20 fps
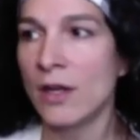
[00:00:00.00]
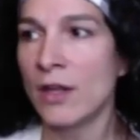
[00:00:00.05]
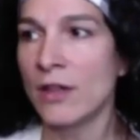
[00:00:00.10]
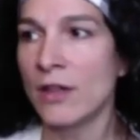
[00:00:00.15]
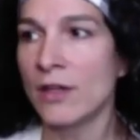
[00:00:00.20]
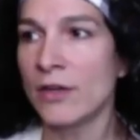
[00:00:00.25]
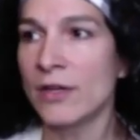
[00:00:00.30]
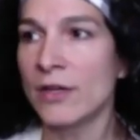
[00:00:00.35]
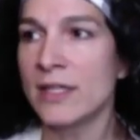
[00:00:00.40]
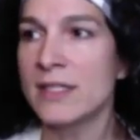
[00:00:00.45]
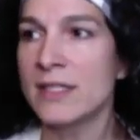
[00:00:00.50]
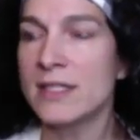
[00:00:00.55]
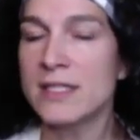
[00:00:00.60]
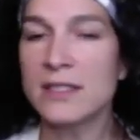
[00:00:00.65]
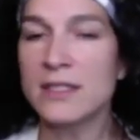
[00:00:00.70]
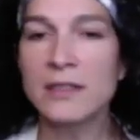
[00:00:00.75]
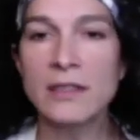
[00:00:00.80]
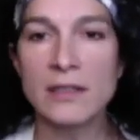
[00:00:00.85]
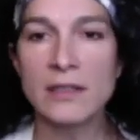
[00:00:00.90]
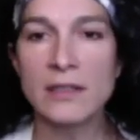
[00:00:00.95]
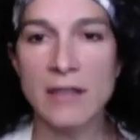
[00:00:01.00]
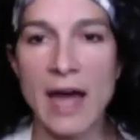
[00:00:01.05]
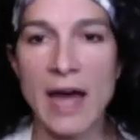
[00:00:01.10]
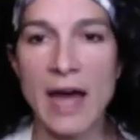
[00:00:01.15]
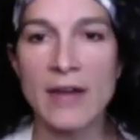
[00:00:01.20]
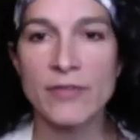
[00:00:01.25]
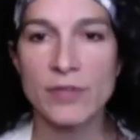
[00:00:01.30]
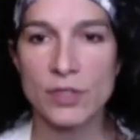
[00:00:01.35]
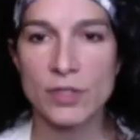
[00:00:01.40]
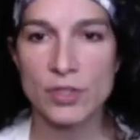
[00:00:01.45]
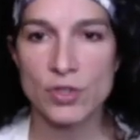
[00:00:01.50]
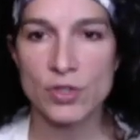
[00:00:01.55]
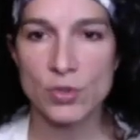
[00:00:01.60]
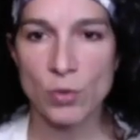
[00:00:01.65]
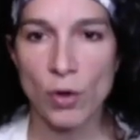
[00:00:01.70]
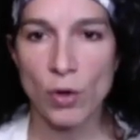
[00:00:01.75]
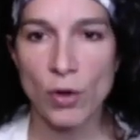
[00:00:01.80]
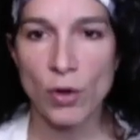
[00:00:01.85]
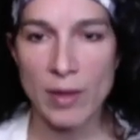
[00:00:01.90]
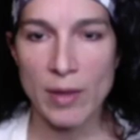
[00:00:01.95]
is still a lot of
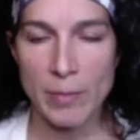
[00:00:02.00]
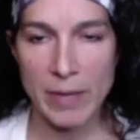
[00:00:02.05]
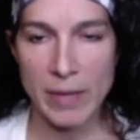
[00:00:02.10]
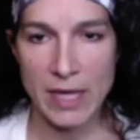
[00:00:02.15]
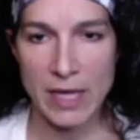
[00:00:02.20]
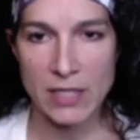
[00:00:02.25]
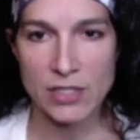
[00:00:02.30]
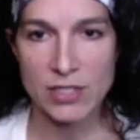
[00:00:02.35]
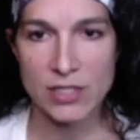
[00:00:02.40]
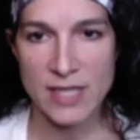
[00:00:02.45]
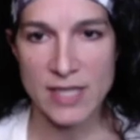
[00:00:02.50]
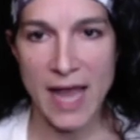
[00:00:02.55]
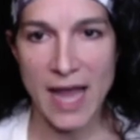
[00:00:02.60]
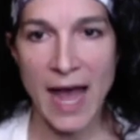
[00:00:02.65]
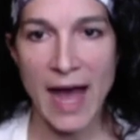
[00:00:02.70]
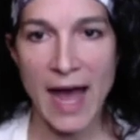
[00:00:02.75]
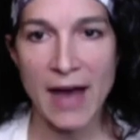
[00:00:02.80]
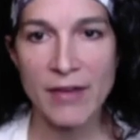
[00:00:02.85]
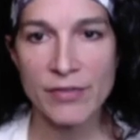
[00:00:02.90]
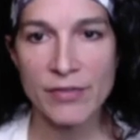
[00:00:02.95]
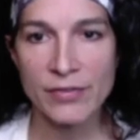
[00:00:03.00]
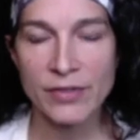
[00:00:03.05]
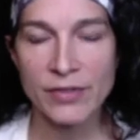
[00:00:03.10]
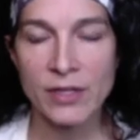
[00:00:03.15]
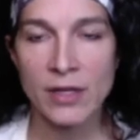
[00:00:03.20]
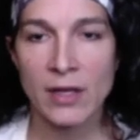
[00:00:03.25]
control that patients have